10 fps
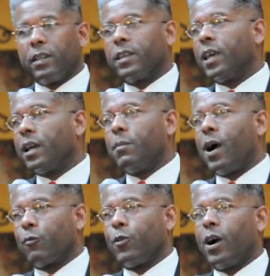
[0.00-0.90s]
the thing
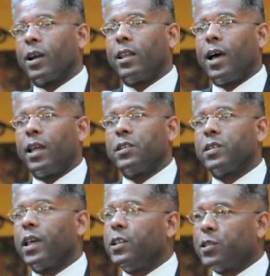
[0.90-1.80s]
about Ron Klein
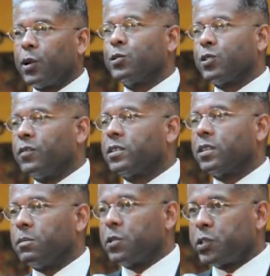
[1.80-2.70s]
is that he turns over
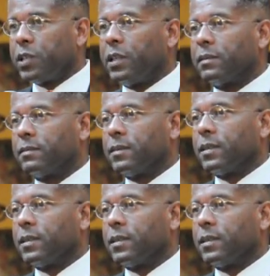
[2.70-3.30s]
to the machine.